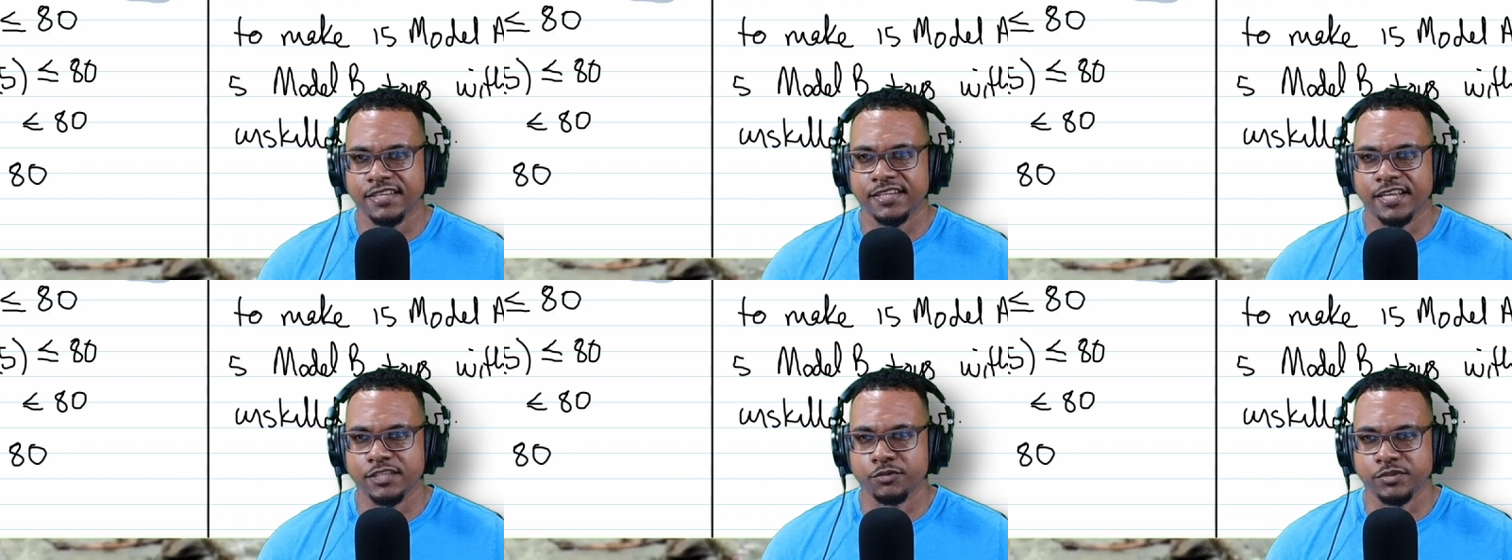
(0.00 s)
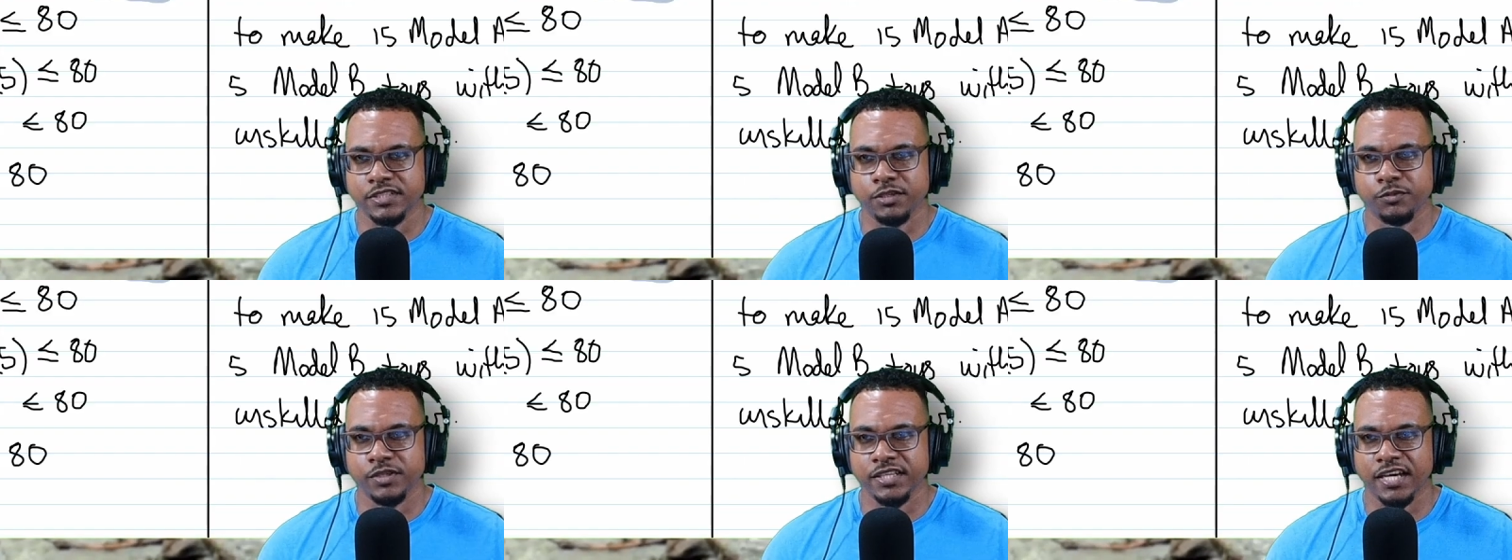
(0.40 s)
and that's what
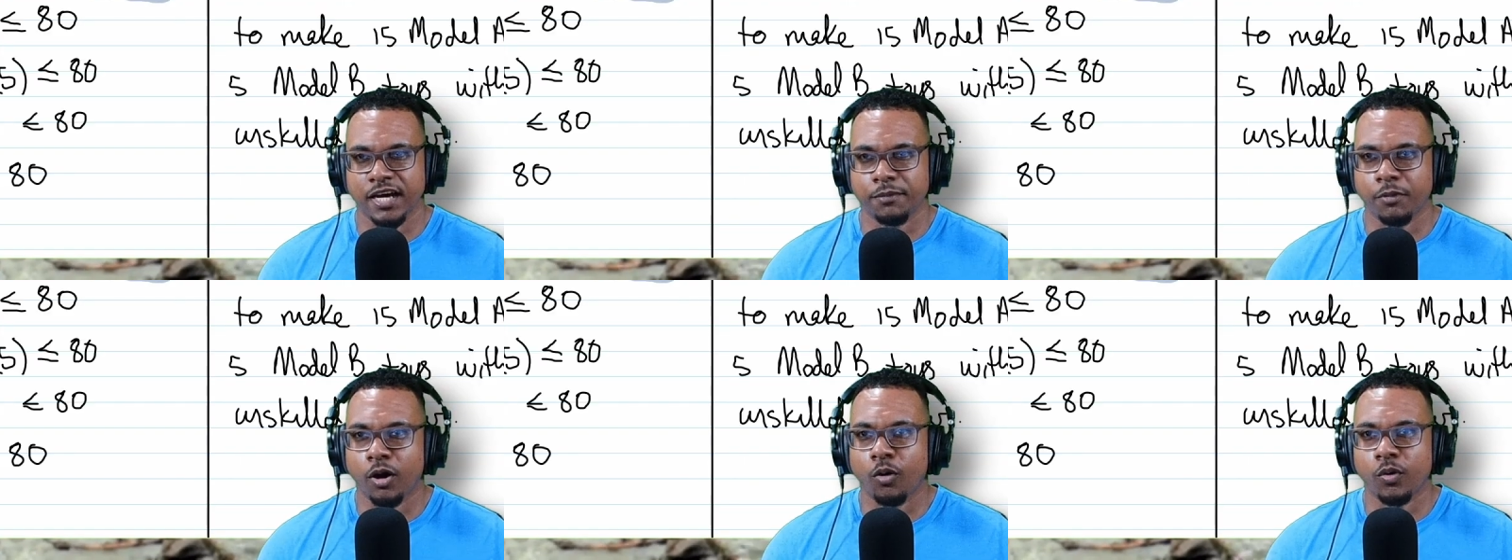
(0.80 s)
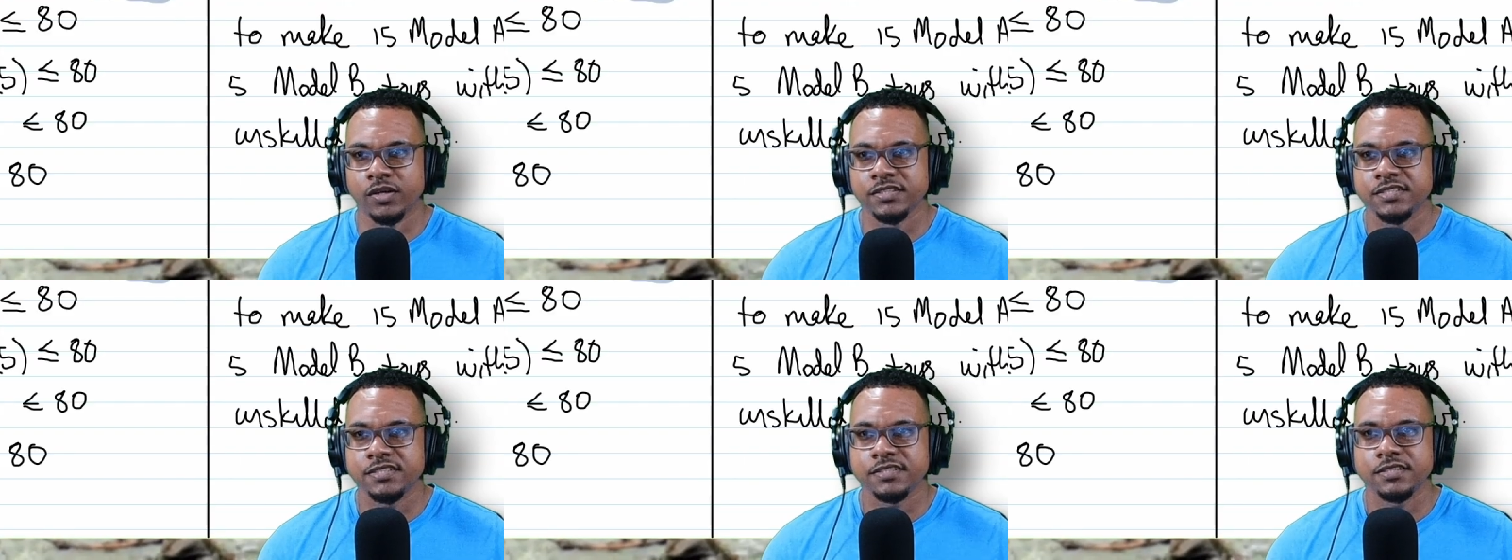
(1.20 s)
dealing with the
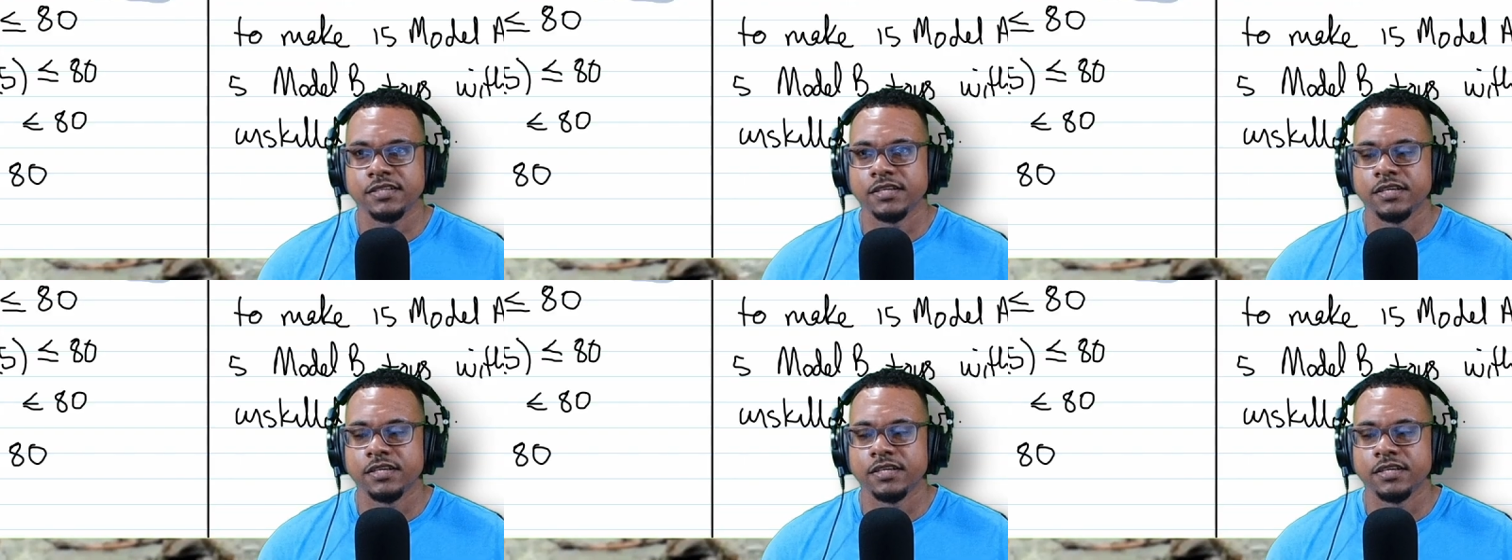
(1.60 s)
hours.